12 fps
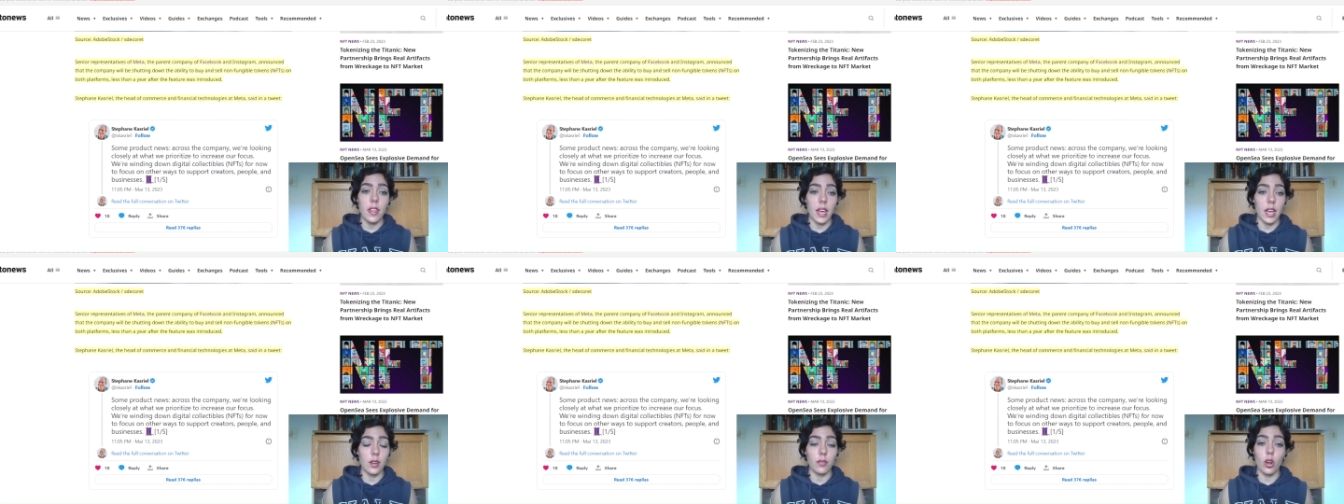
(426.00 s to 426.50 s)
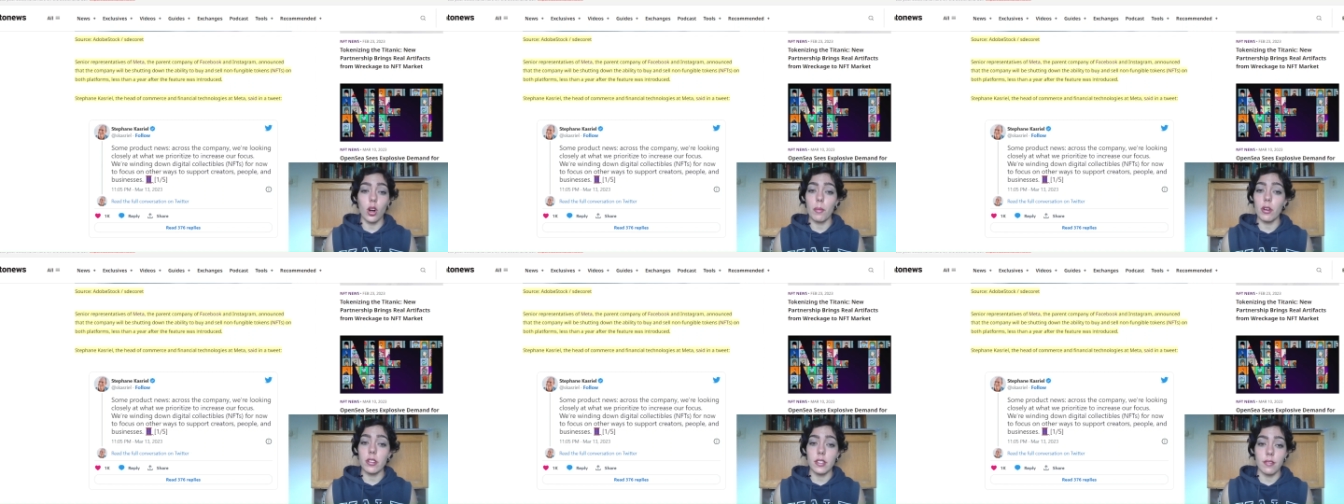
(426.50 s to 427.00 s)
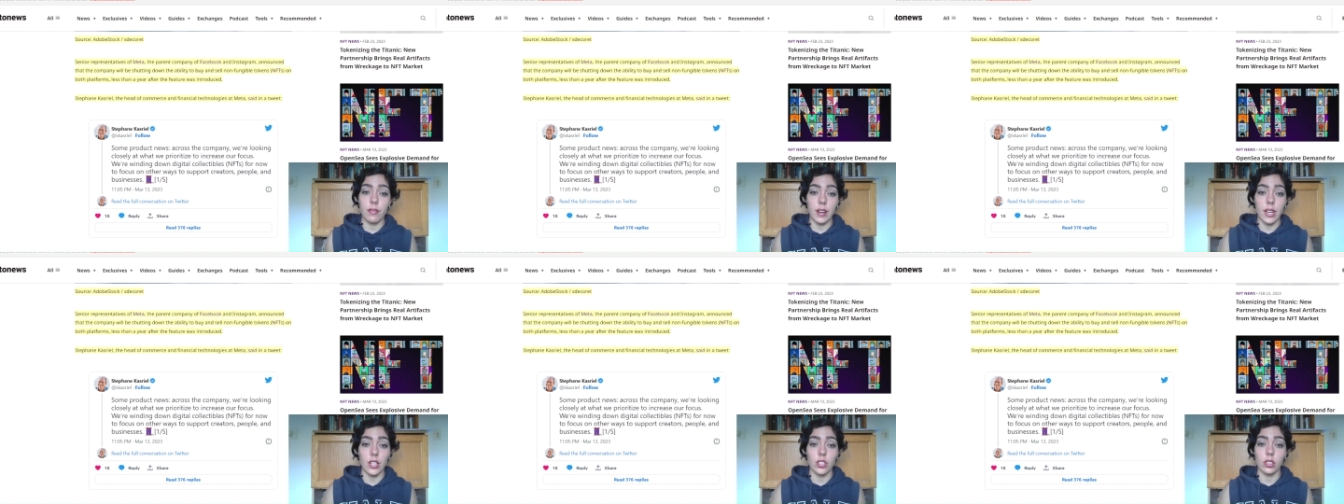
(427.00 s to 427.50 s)
the head of commerce and
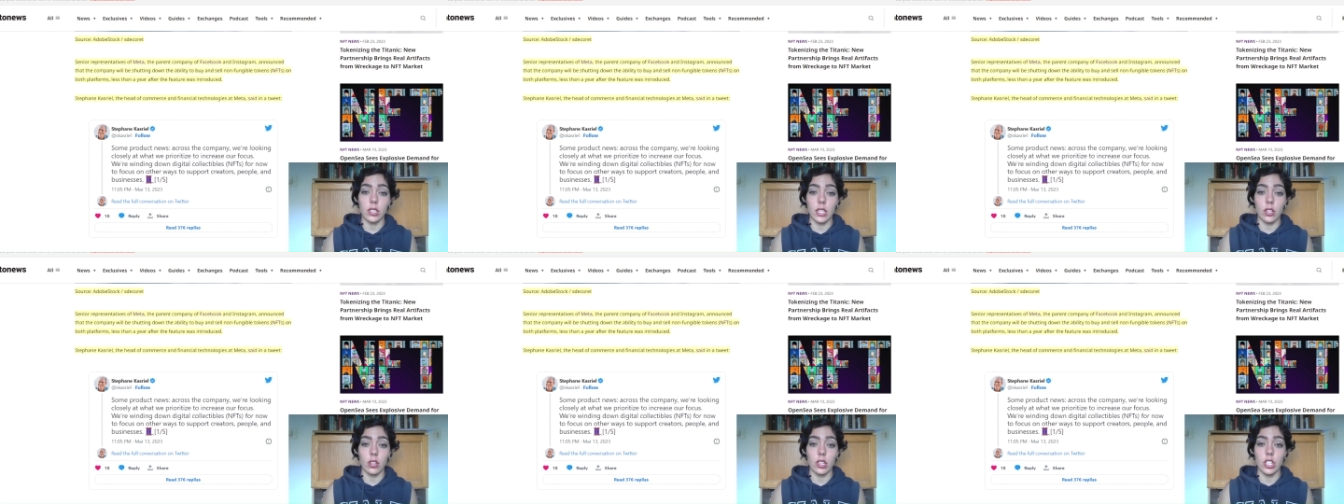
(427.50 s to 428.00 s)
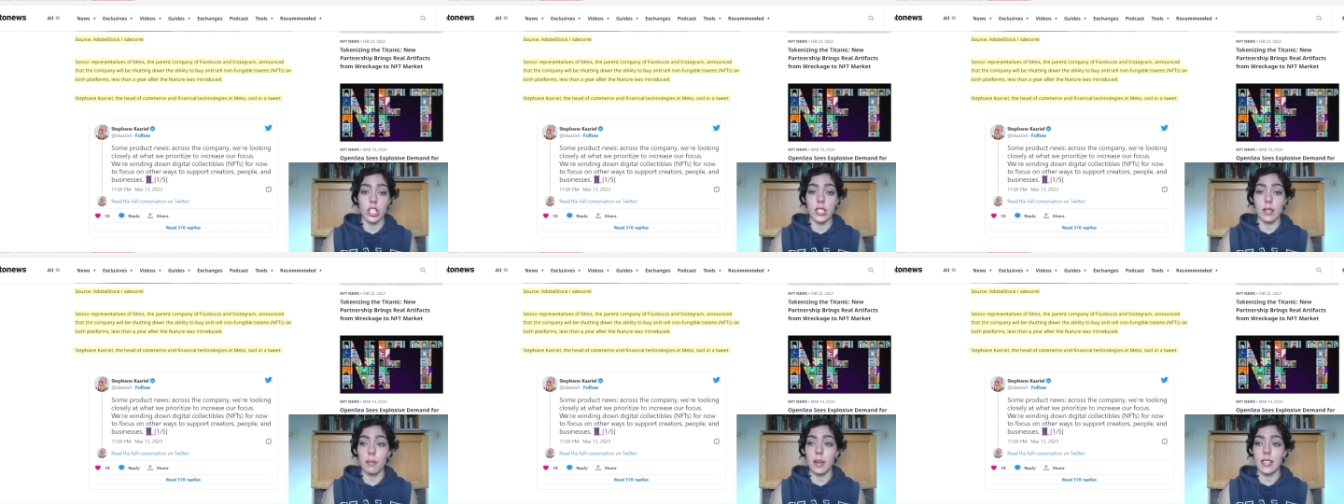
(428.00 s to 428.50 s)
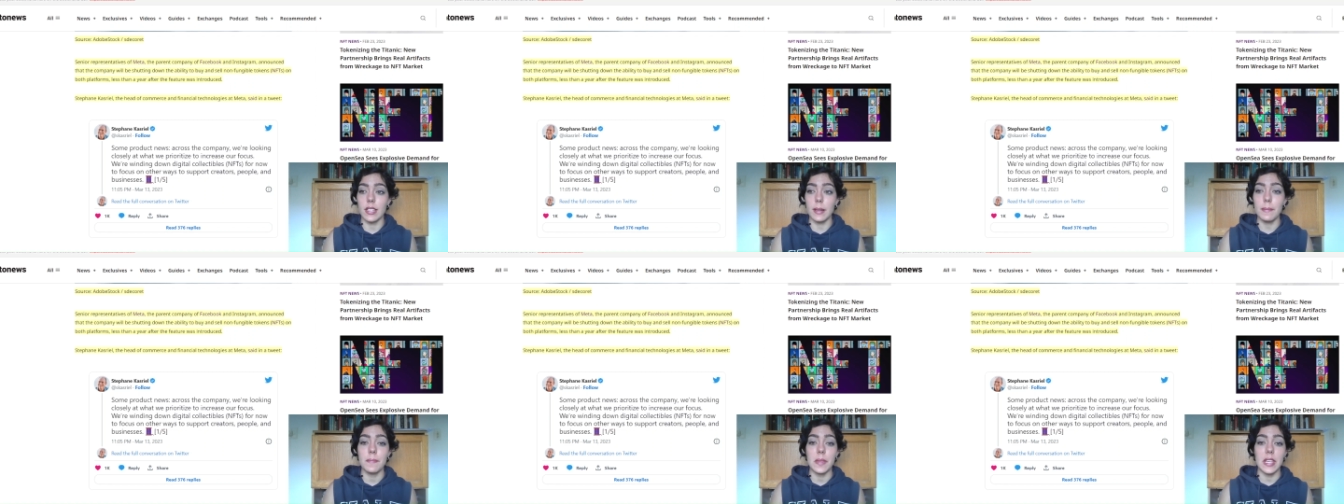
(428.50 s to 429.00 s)
financial technologies at Meta,
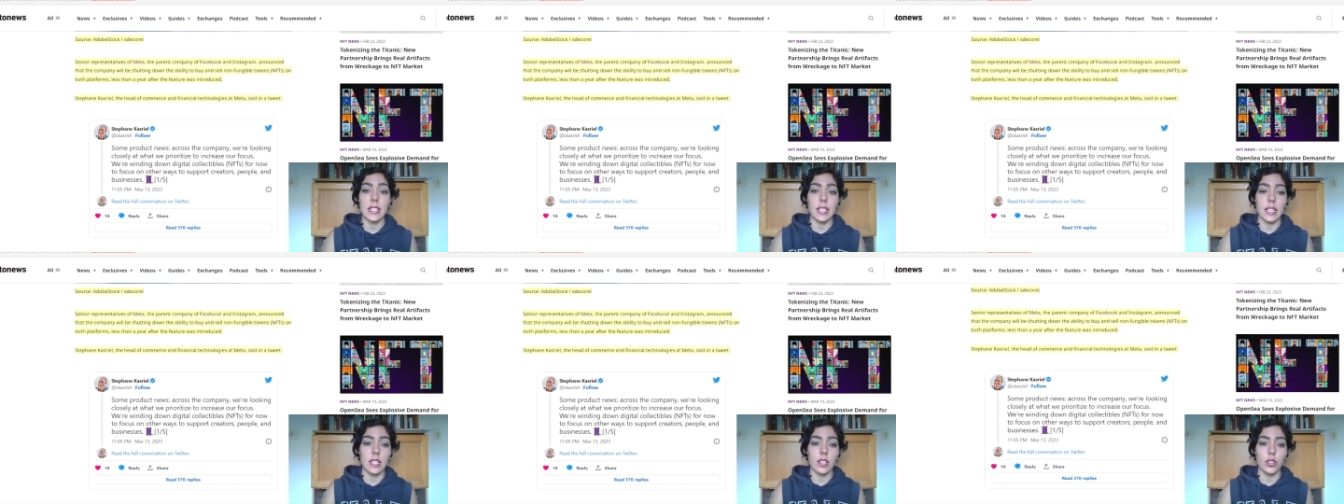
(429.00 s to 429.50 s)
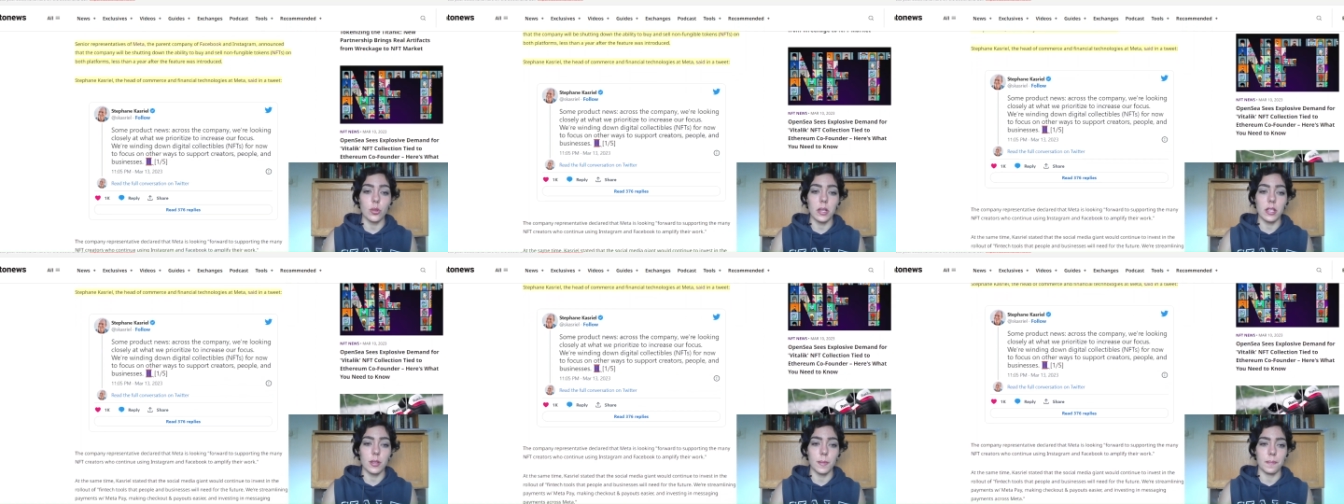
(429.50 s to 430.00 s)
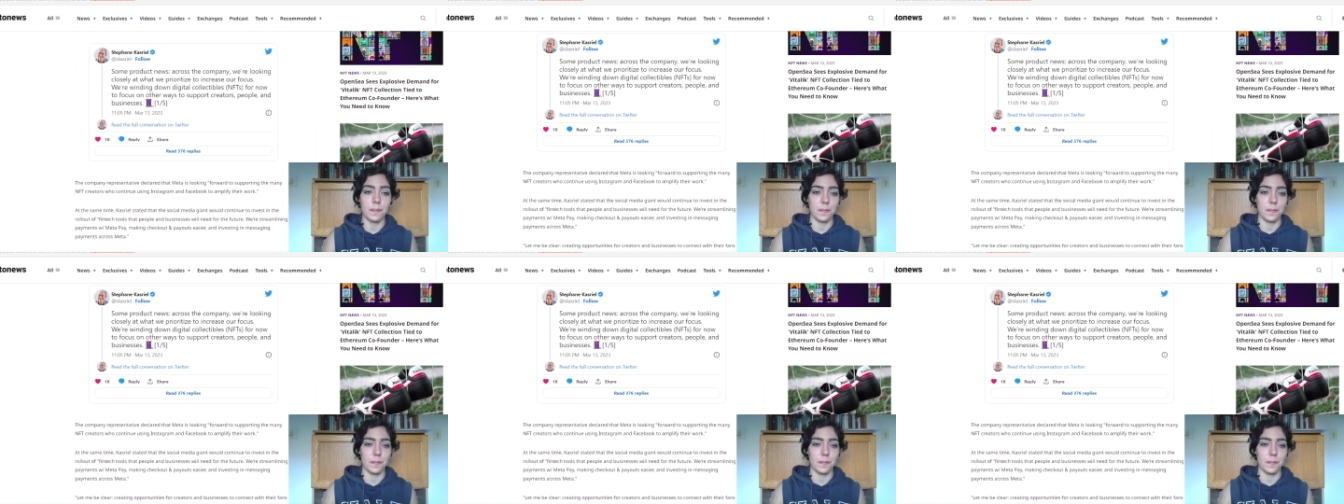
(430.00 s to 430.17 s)
said in a tweet,